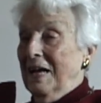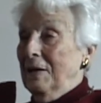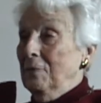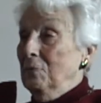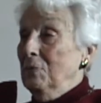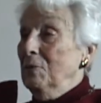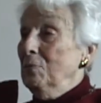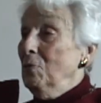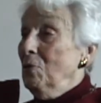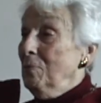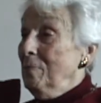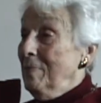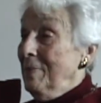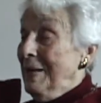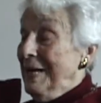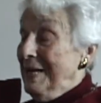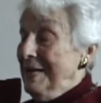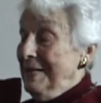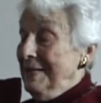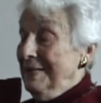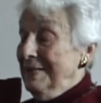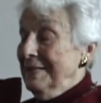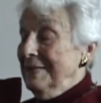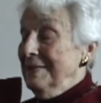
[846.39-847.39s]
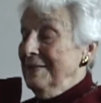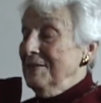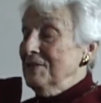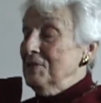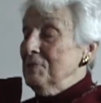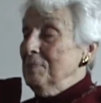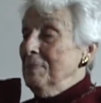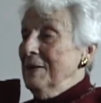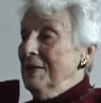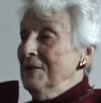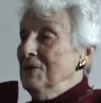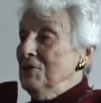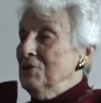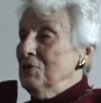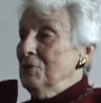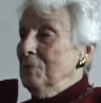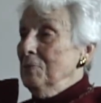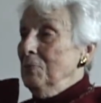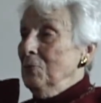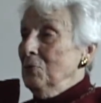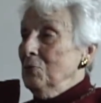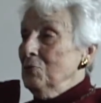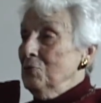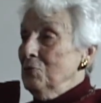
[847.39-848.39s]
We were married at the Spanish and
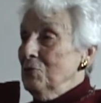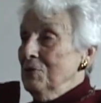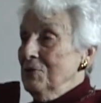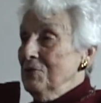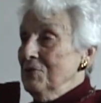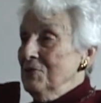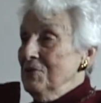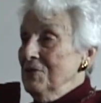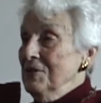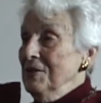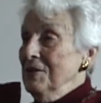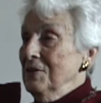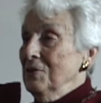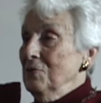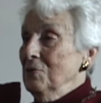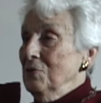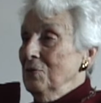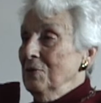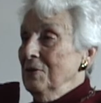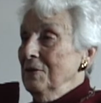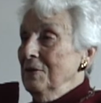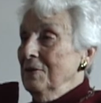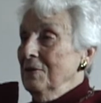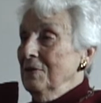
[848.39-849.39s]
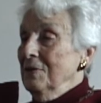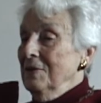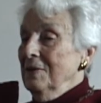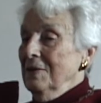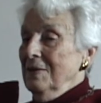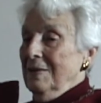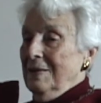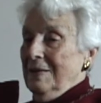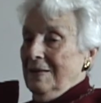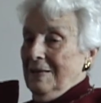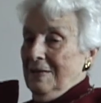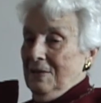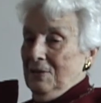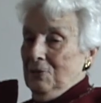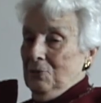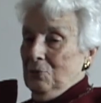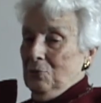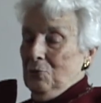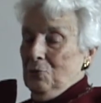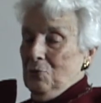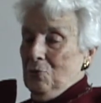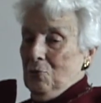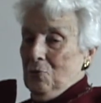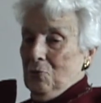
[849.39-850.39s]
Portuguese synagogue in New
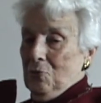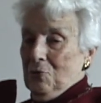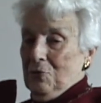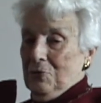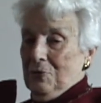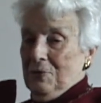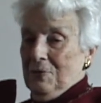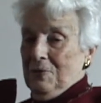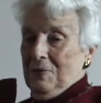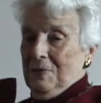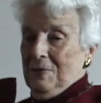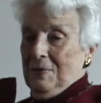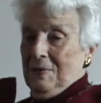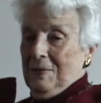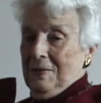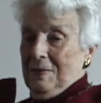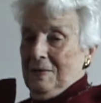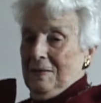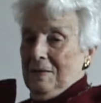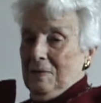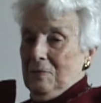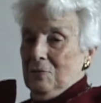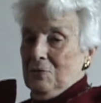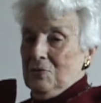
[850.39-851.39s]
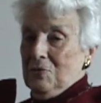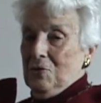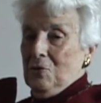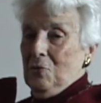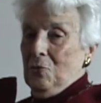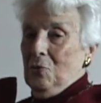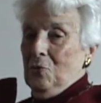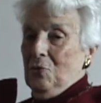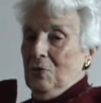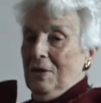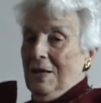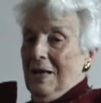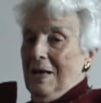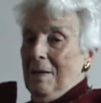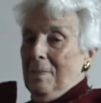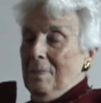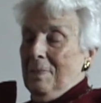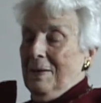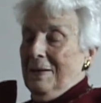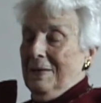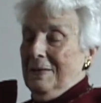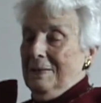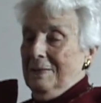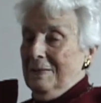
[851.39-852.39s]
York. There was the old
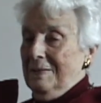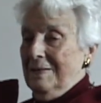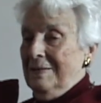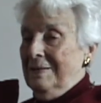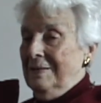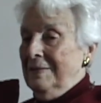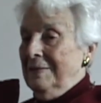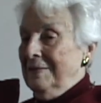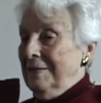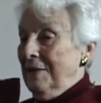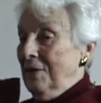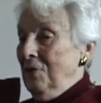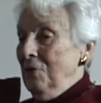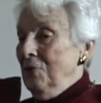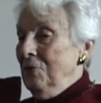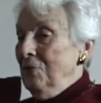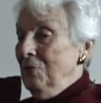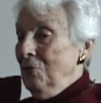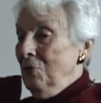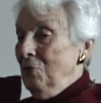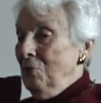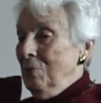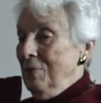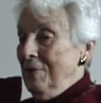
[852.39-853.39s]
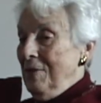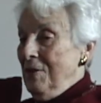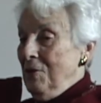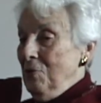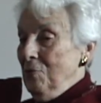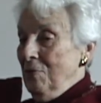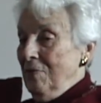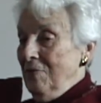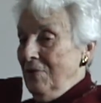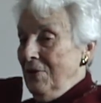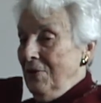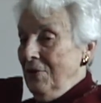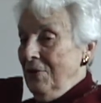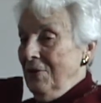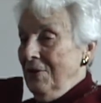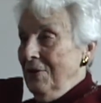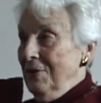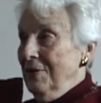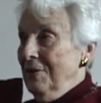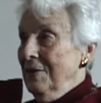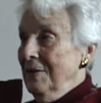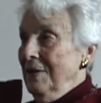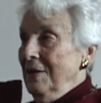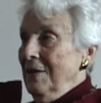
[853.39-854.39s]
rabbi, I don't know whether you ever
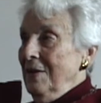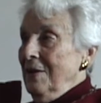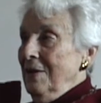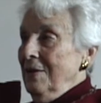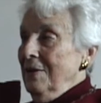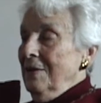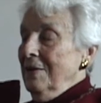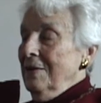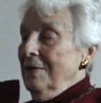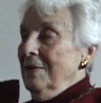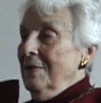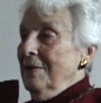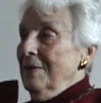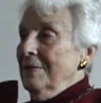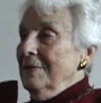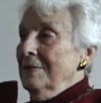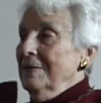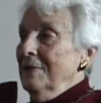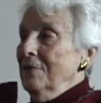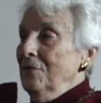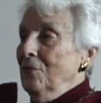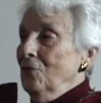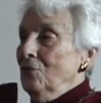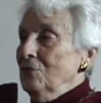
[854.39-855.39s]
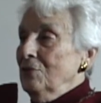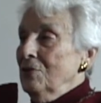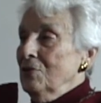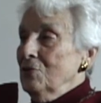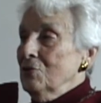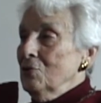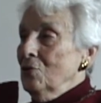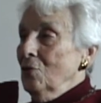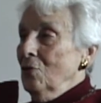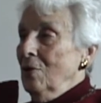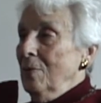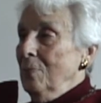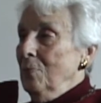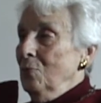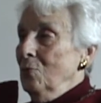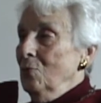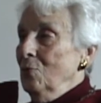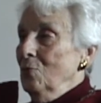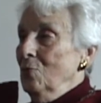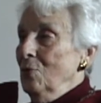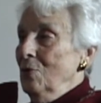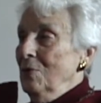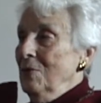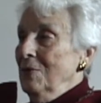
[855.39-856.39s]
heard, the
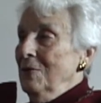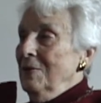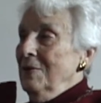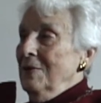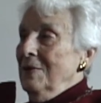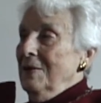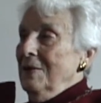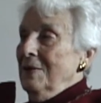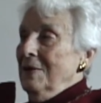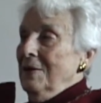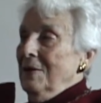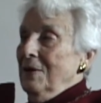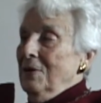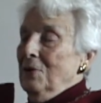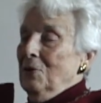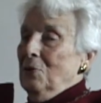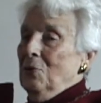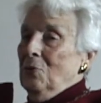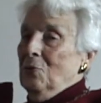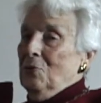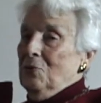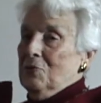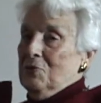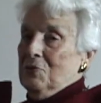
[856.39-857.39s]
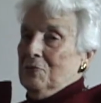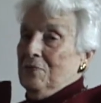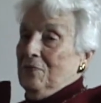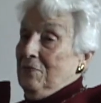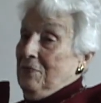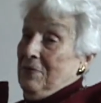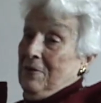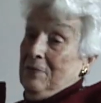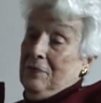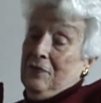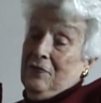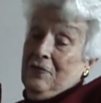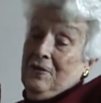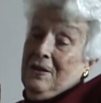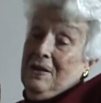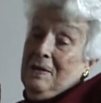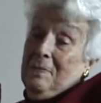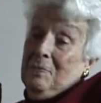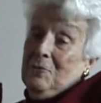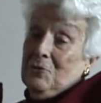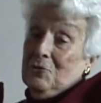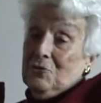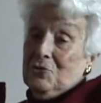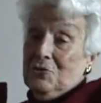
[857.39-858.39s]
Solapur, an old
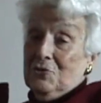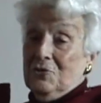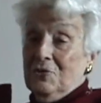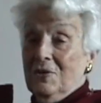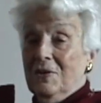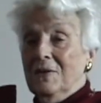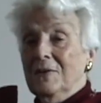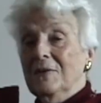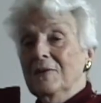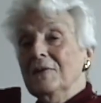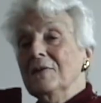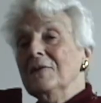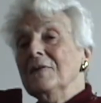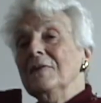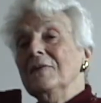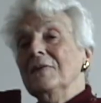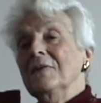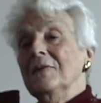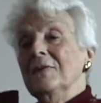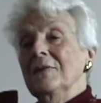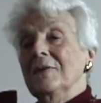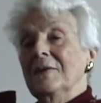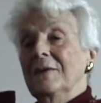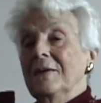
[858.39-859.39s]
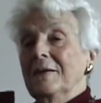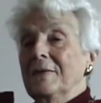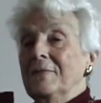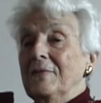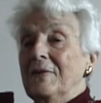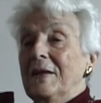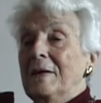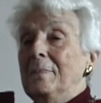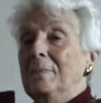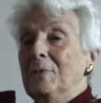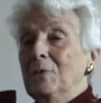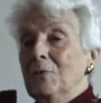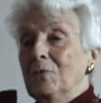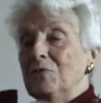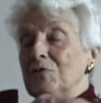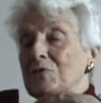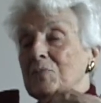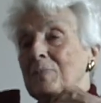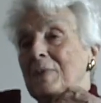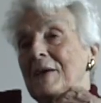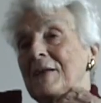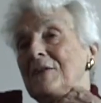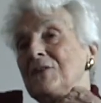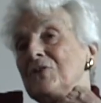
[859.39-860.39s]
famous rabbi of
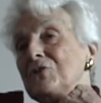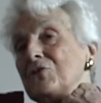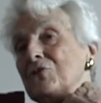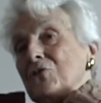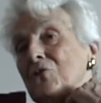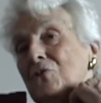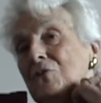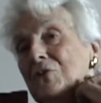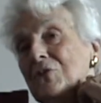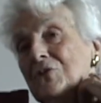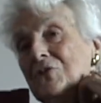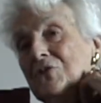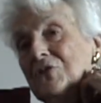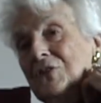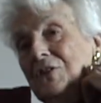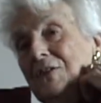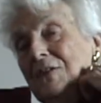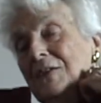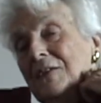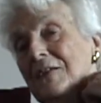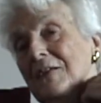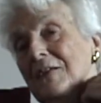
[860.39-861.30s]
Spanish origin.